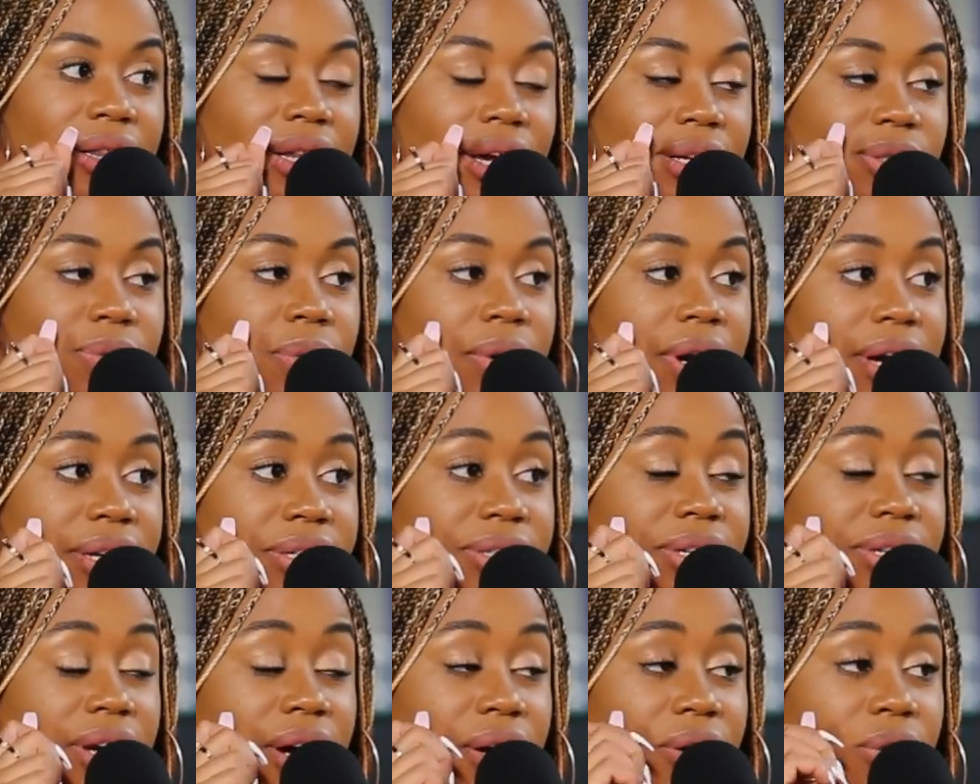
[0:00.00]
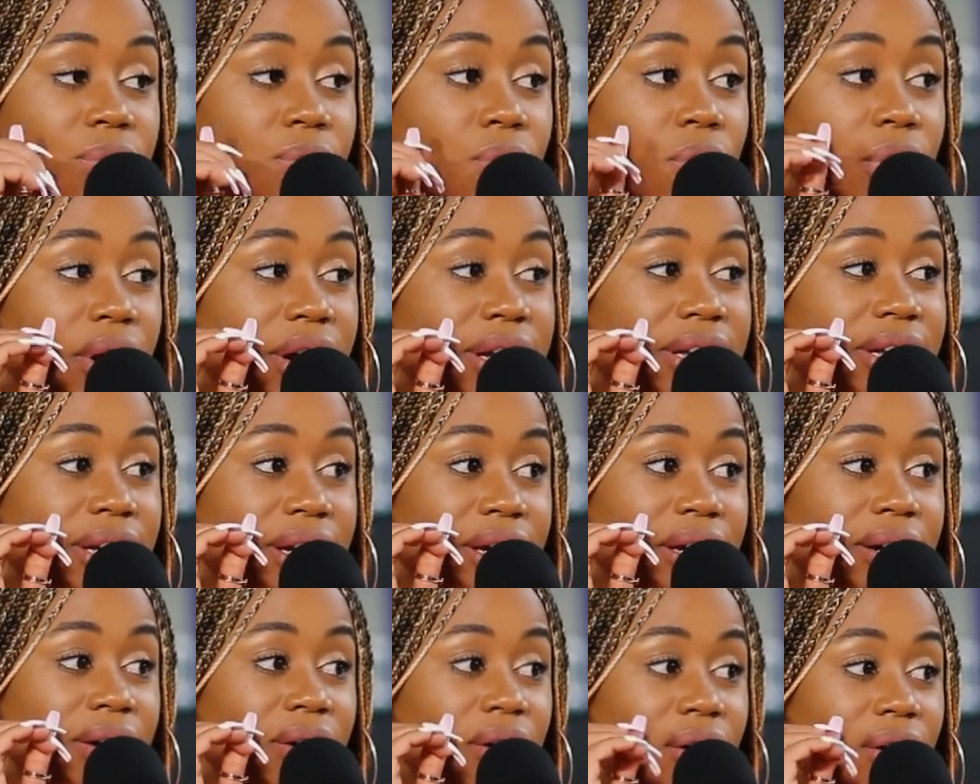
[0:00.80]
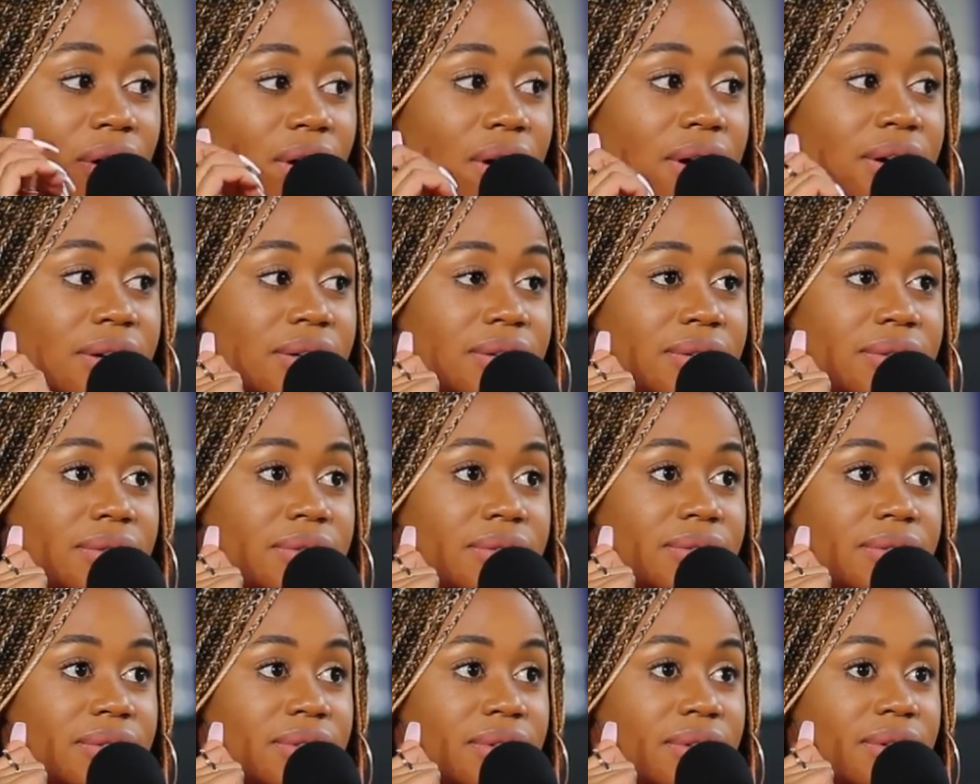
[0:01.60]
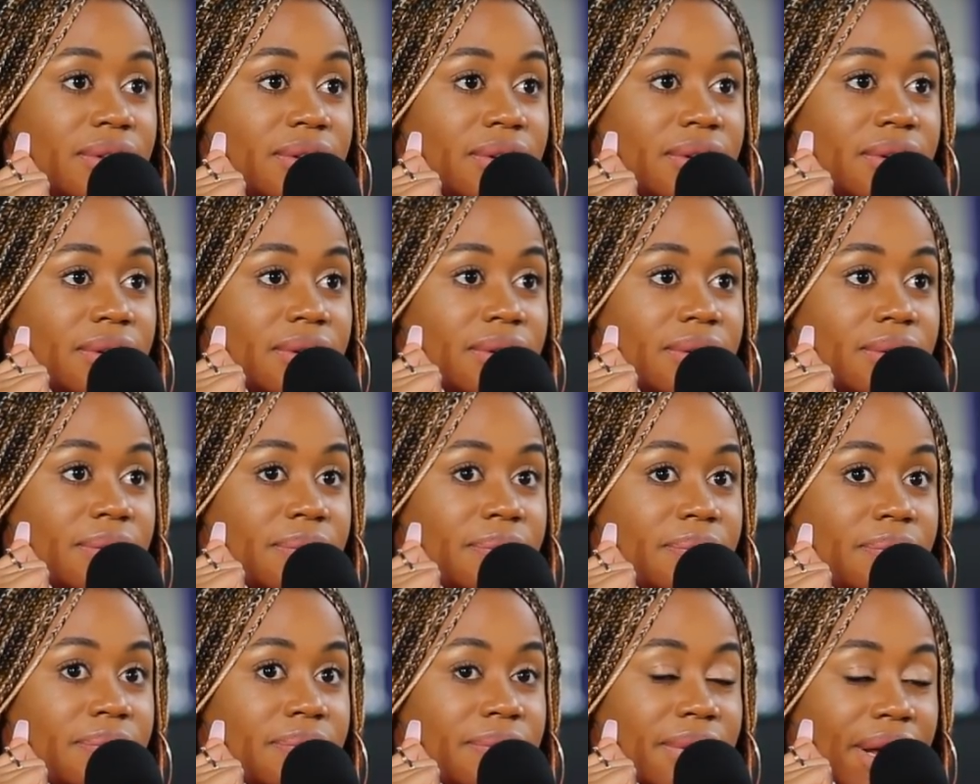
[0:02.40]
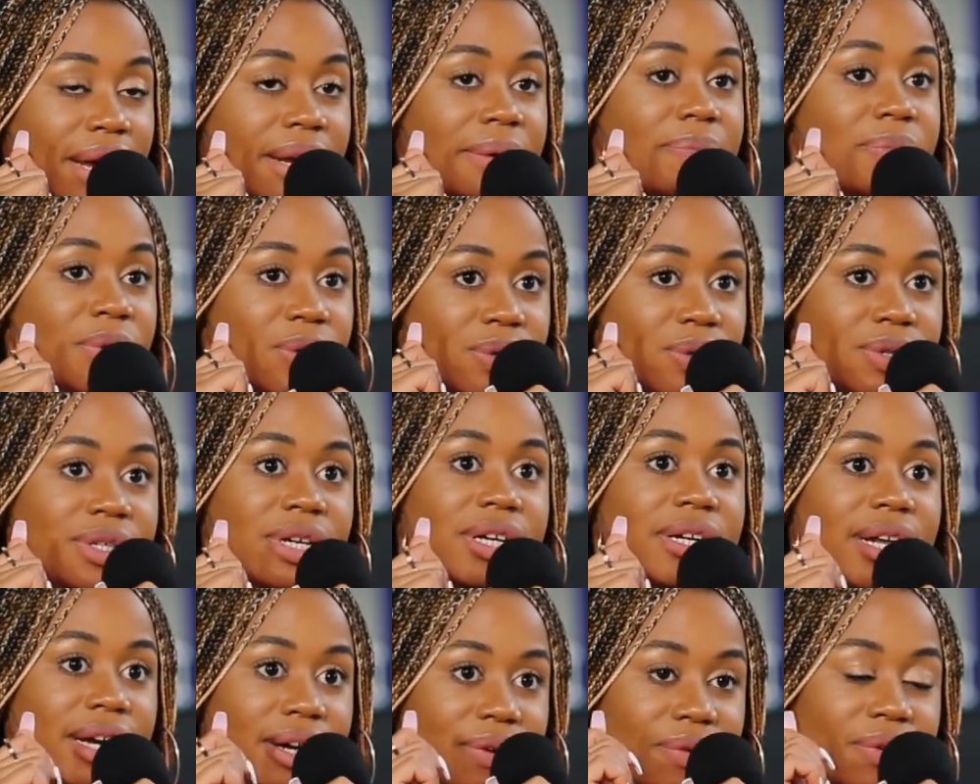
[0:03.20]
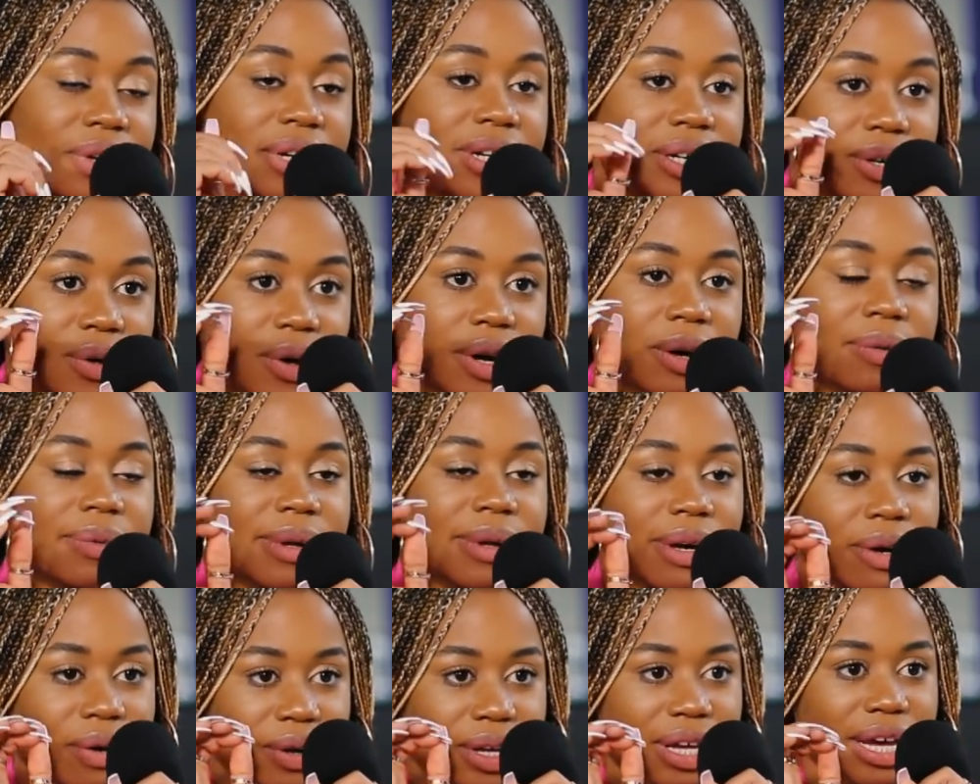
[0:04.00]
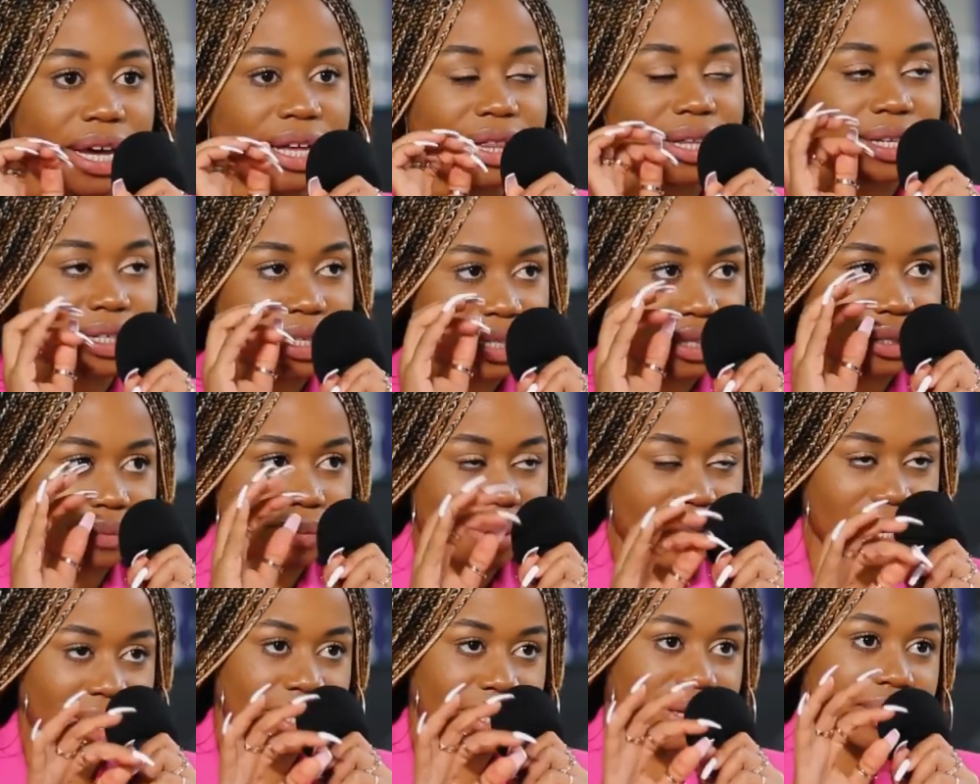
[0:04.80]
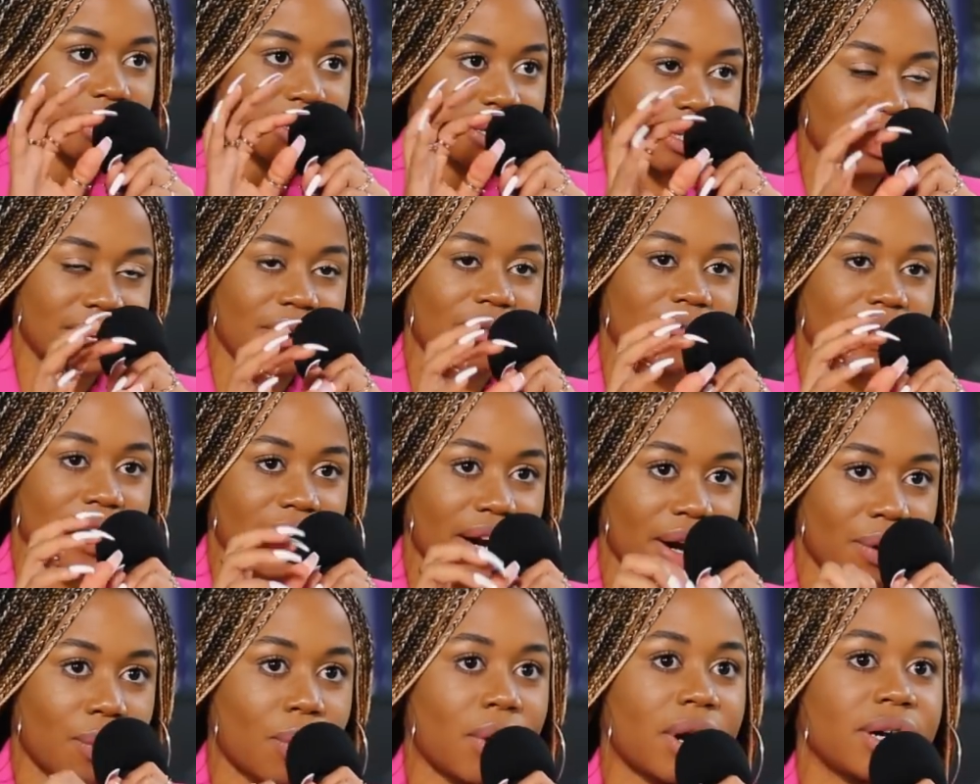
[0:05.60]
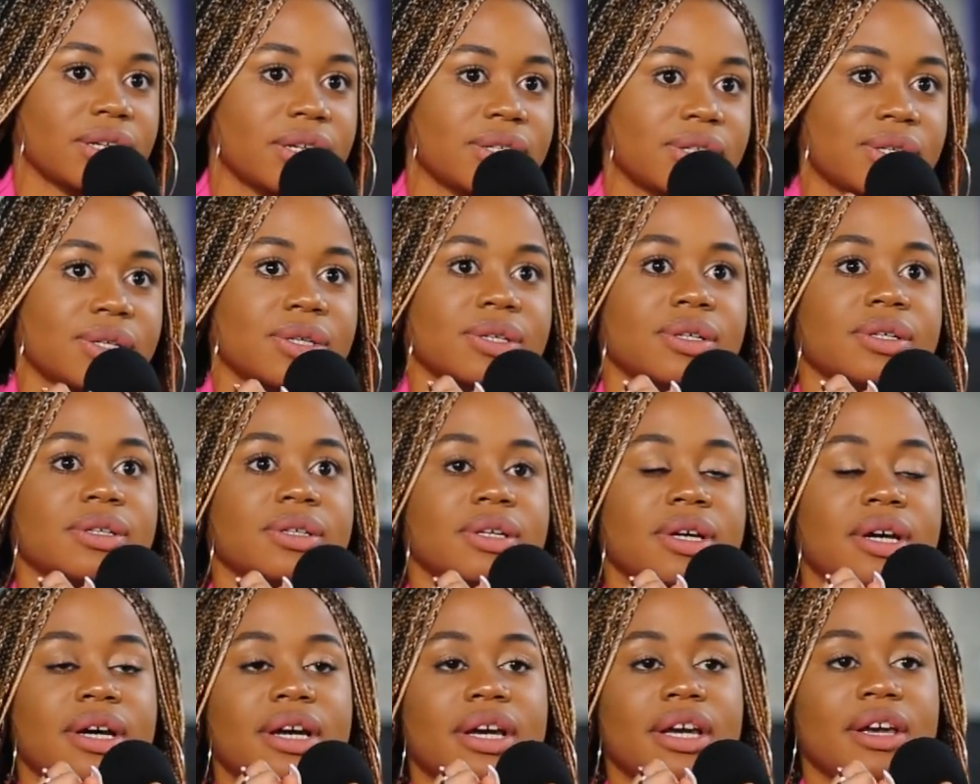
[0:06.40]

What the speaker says: That's when I started working on like music, like really going. I'm like, okay, this is the stuff that I want to.